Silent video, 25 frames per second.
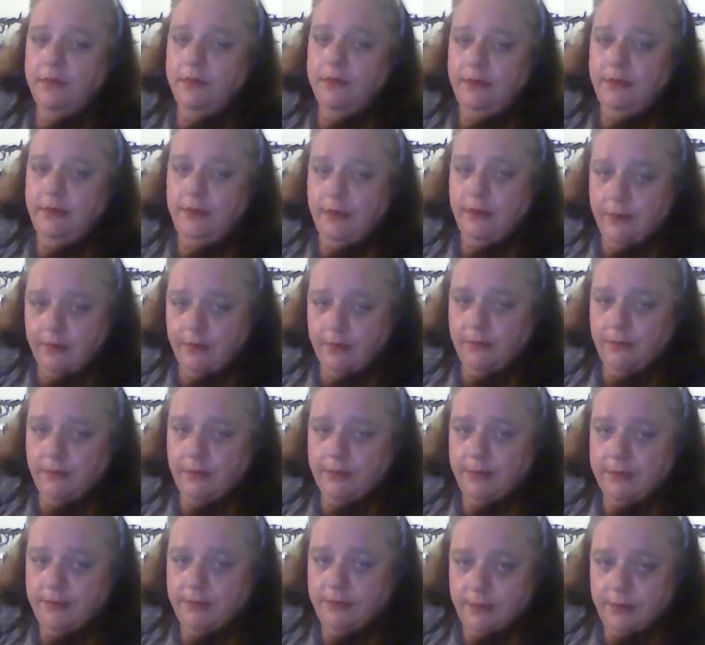was a year. It
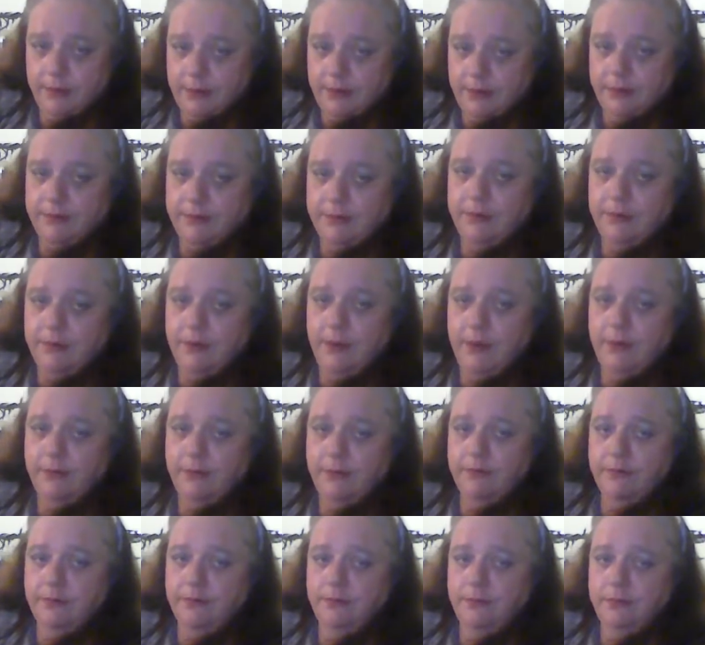was 2 years
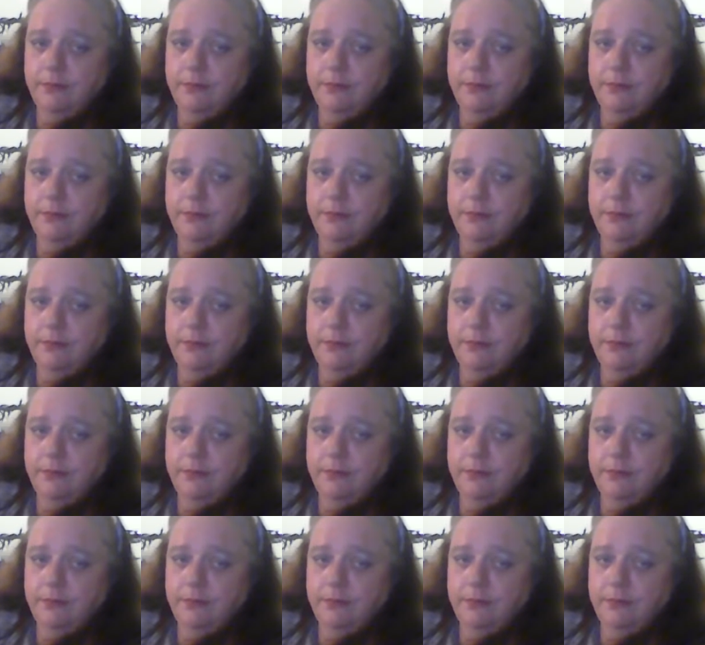ago.